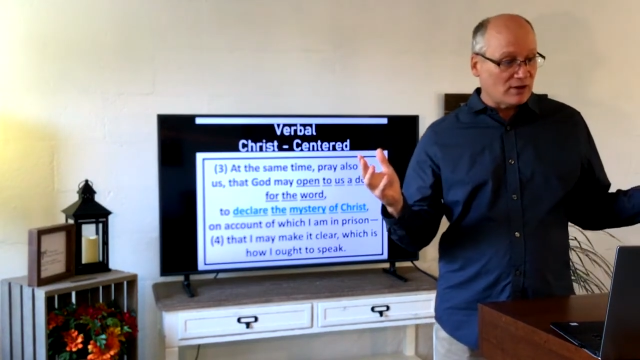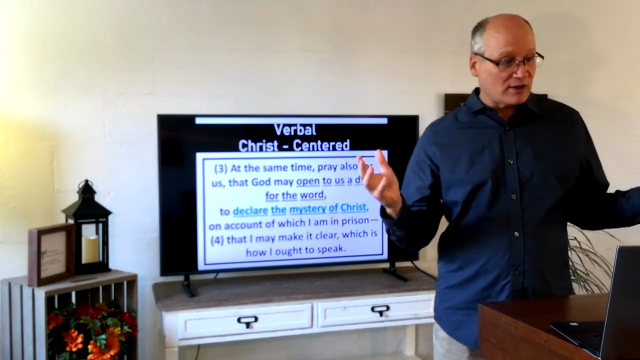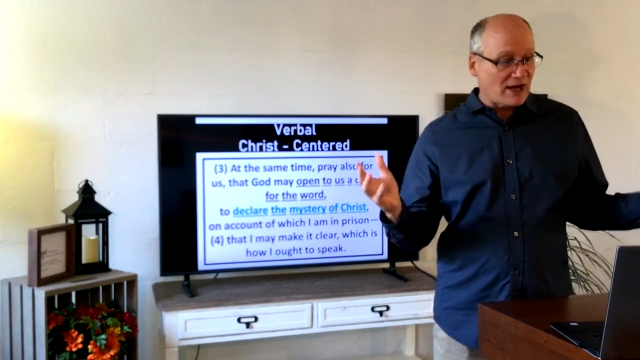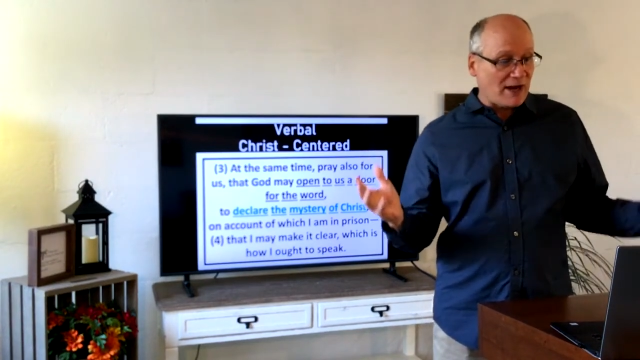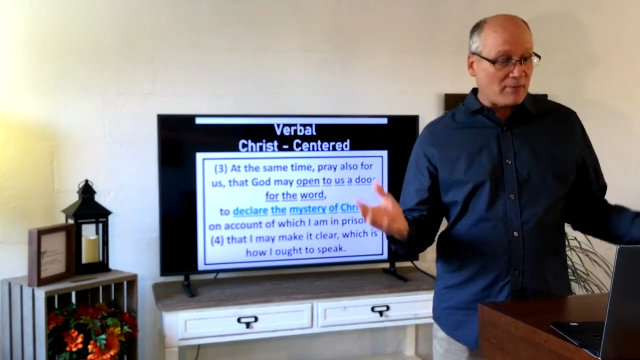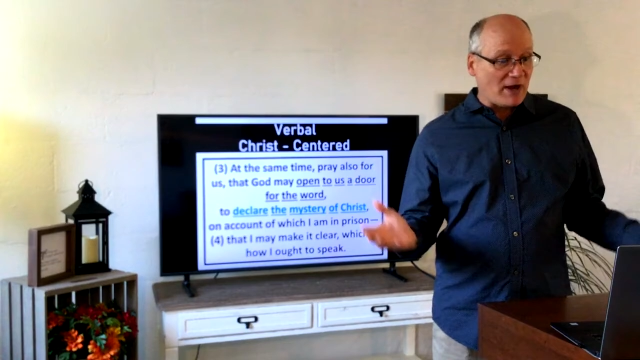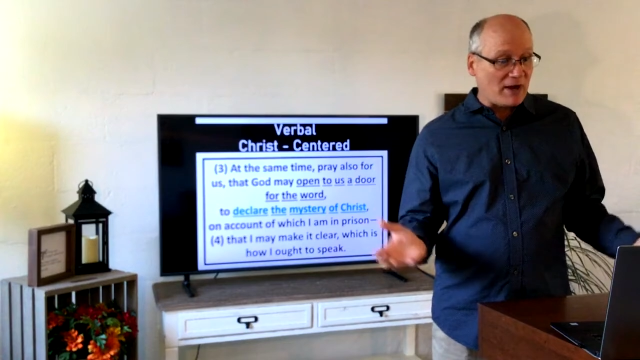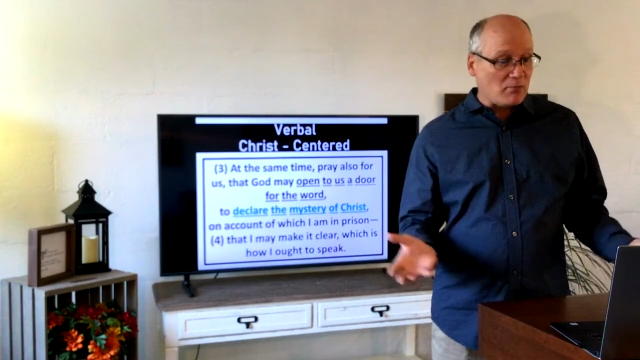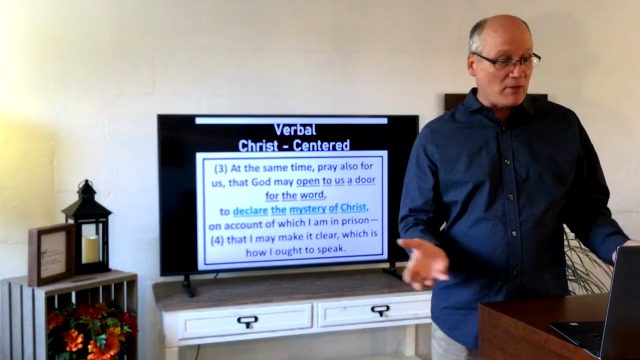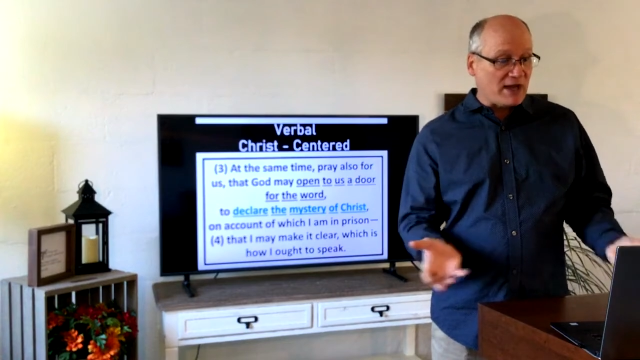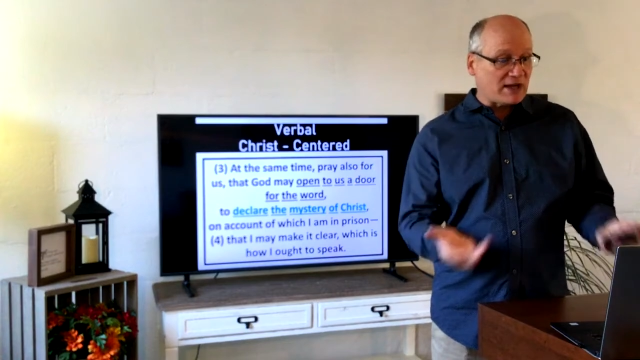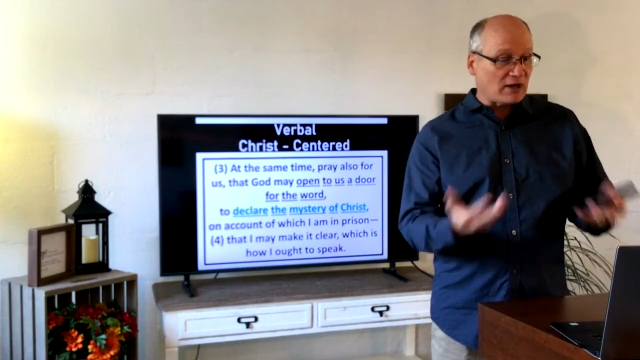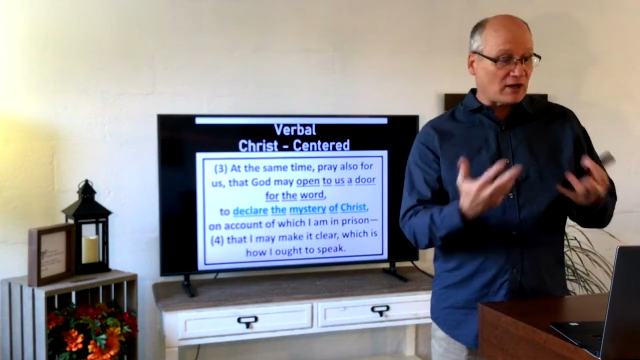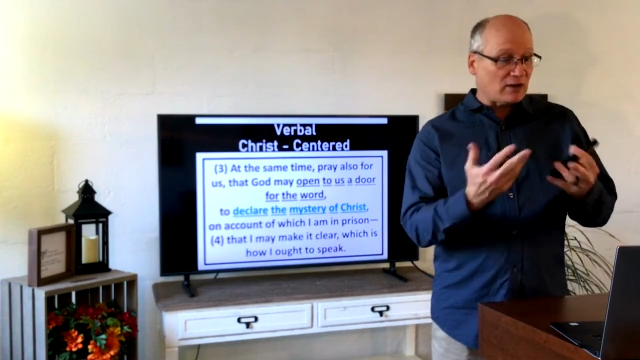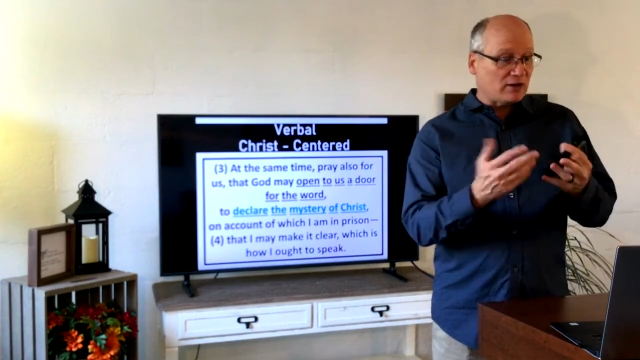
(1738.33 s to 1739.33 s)
that I might
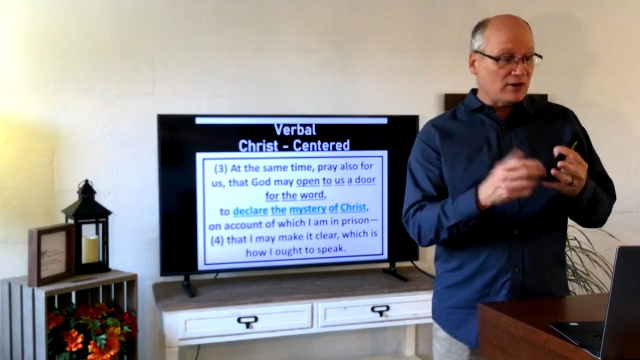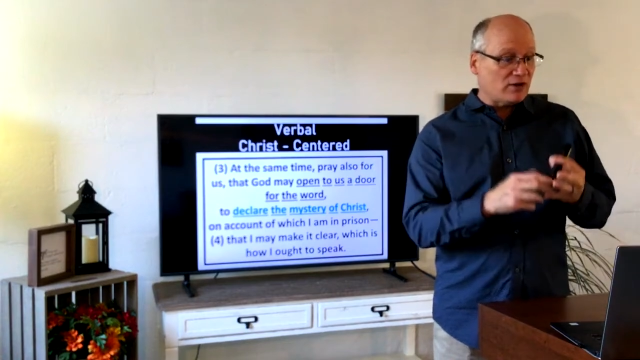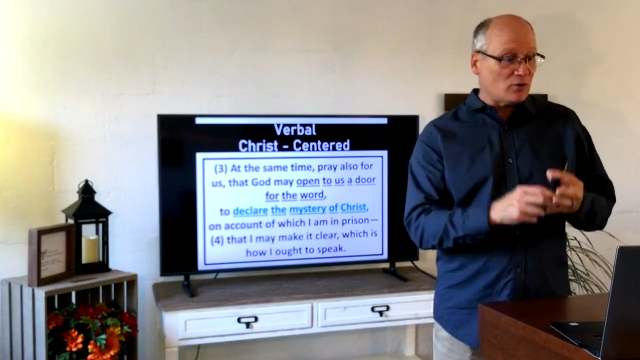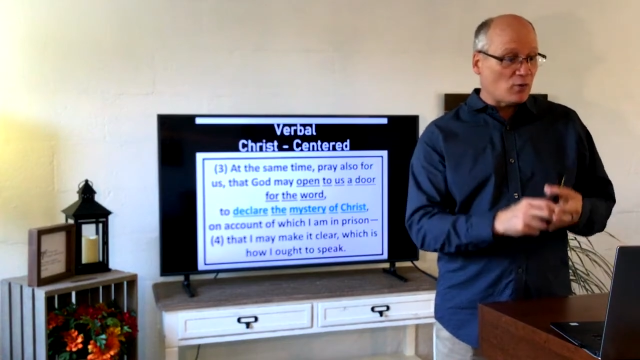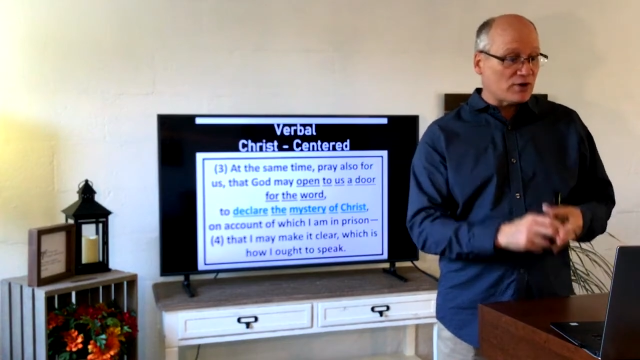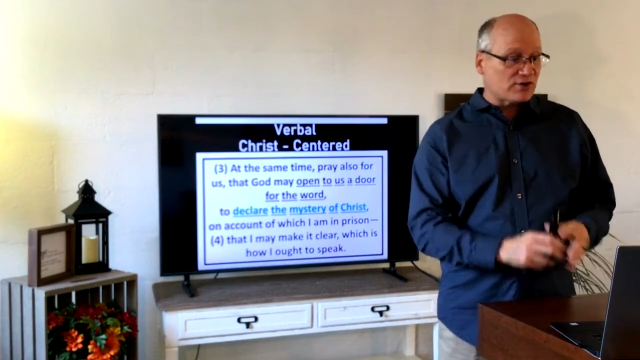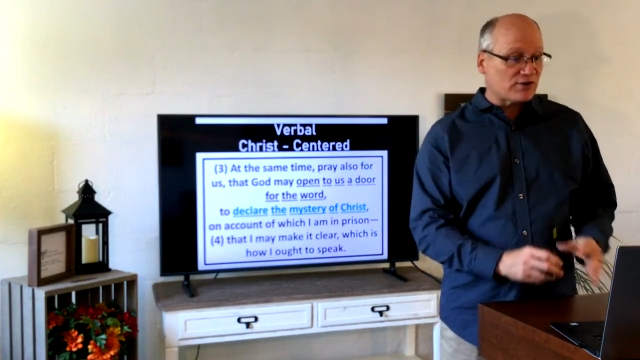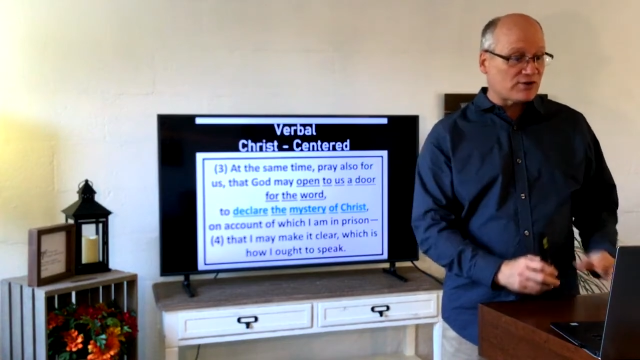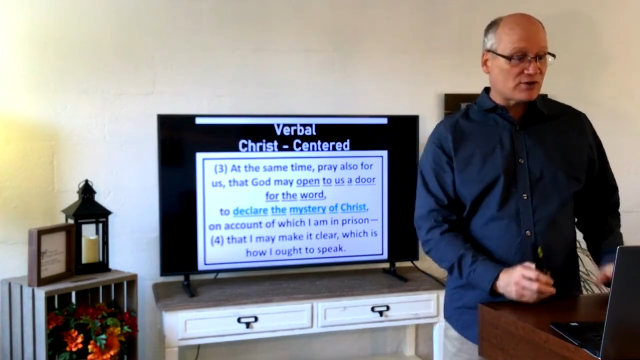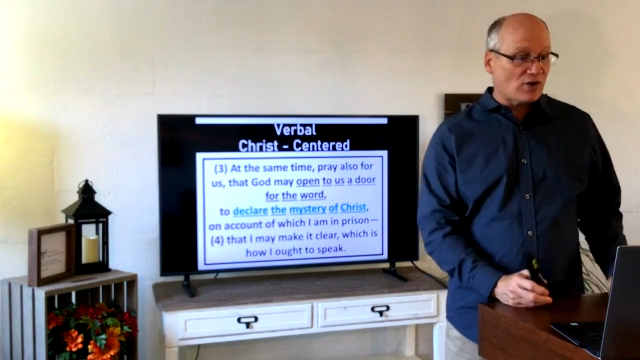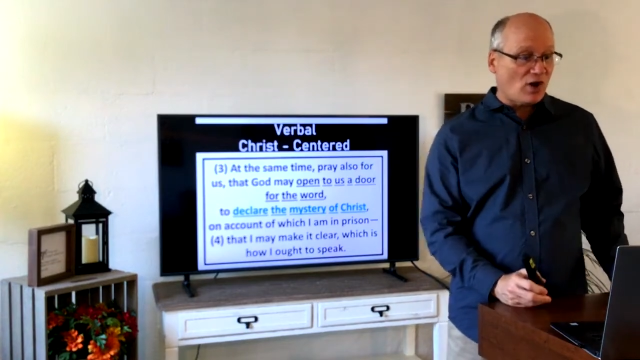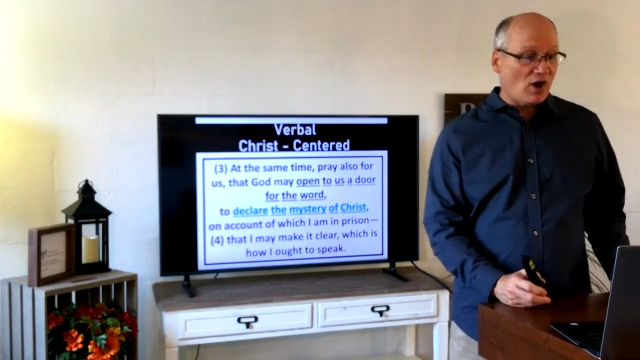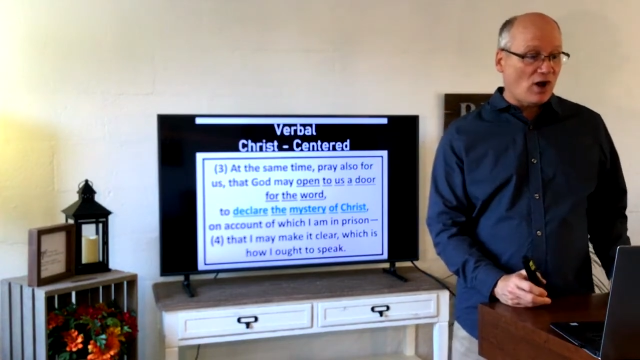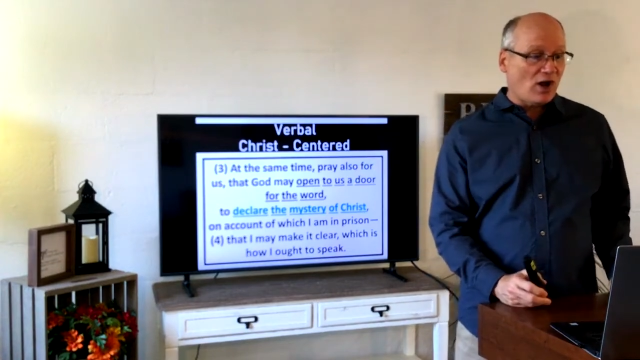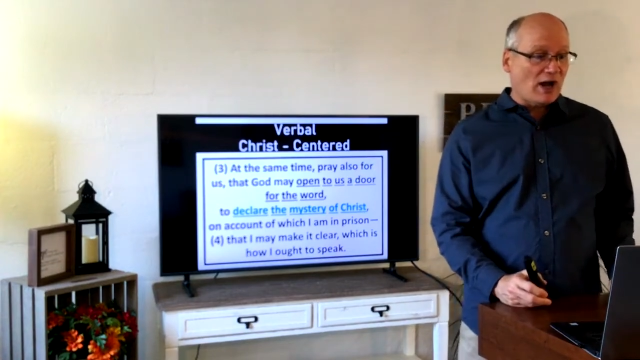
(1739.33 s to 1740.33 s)
make it clear which is
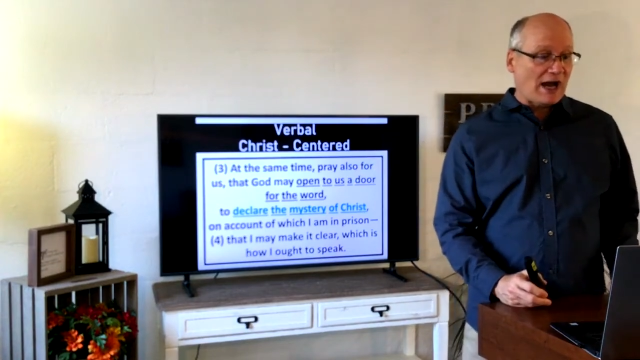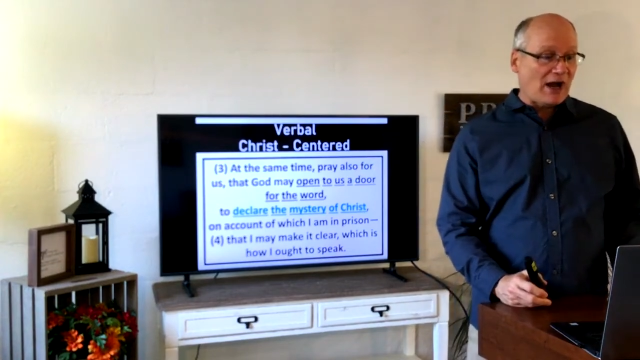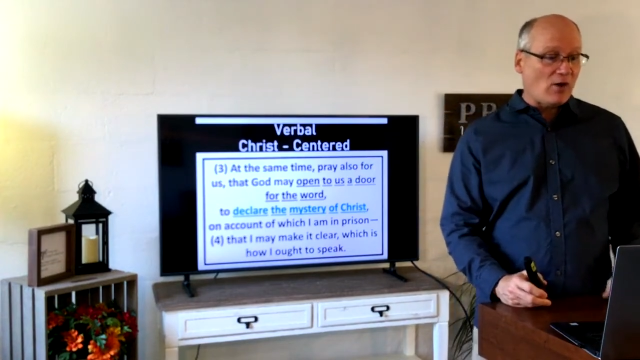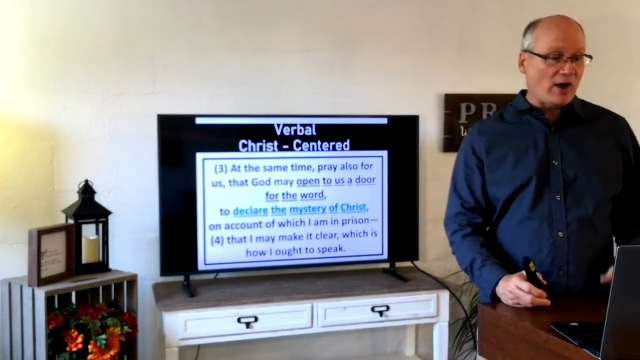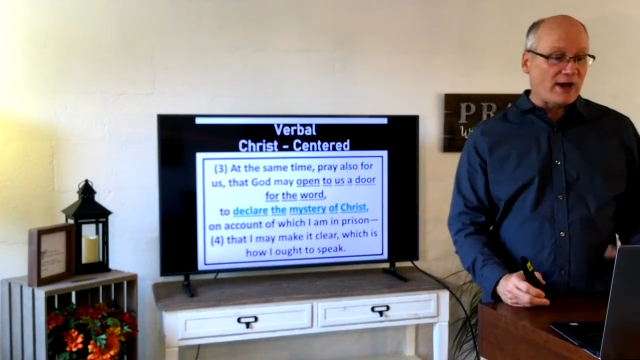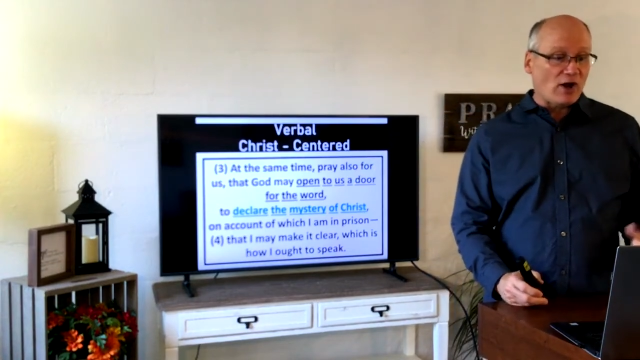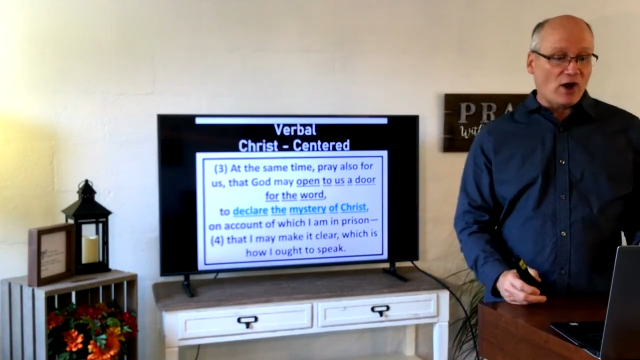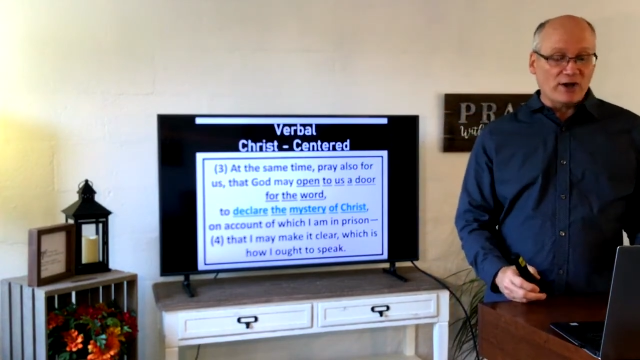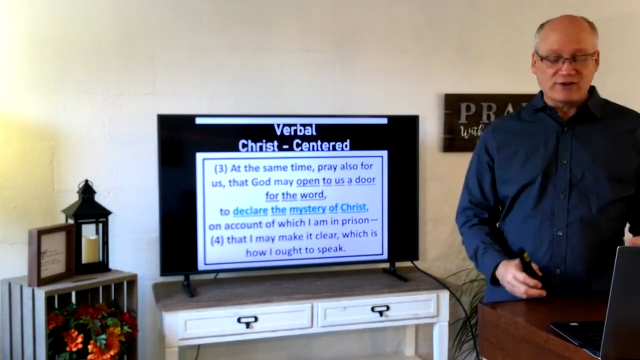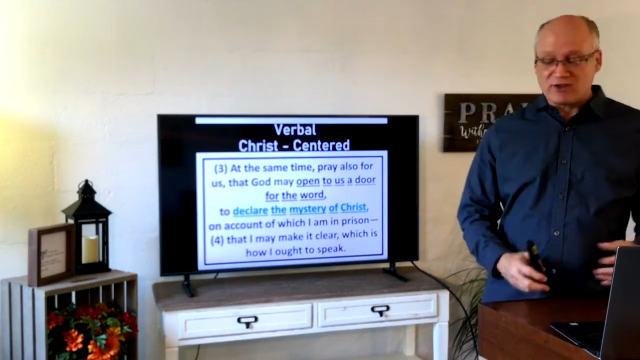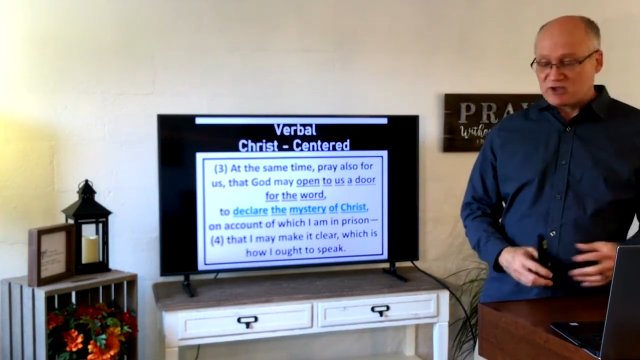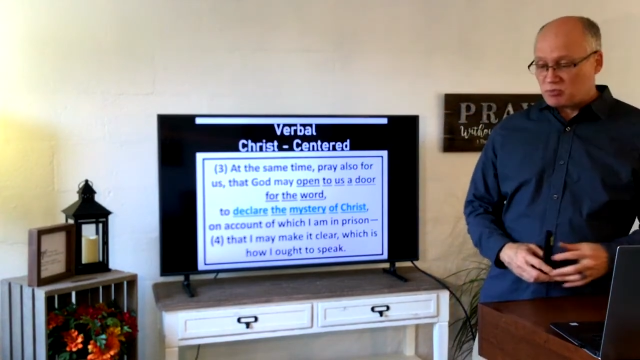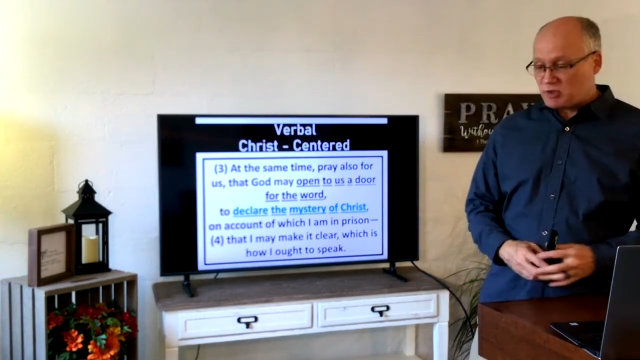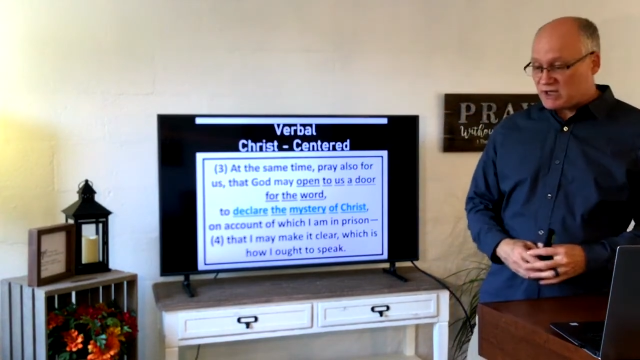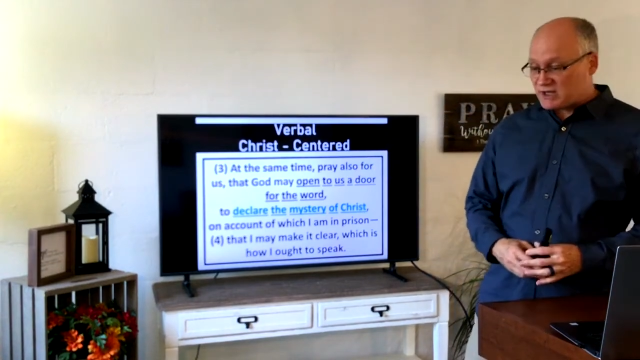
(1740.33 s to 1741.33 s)
how I ought
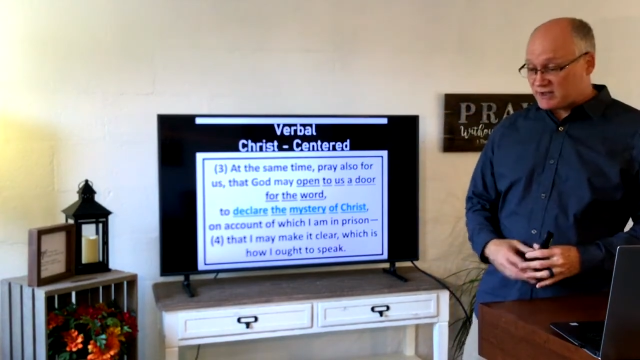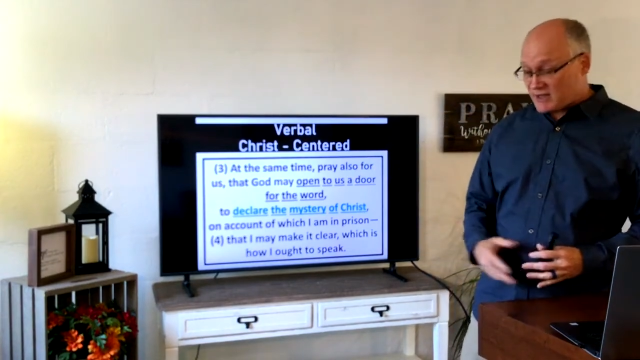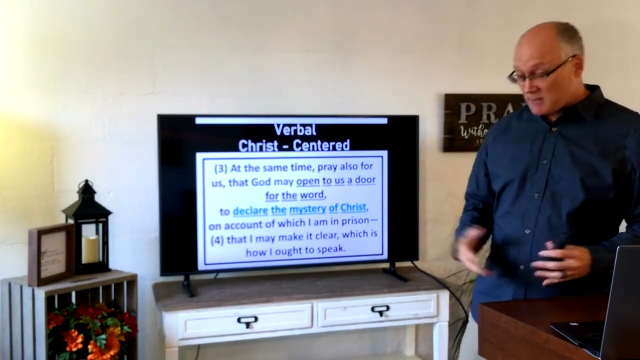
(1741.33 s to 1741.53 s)
to speak,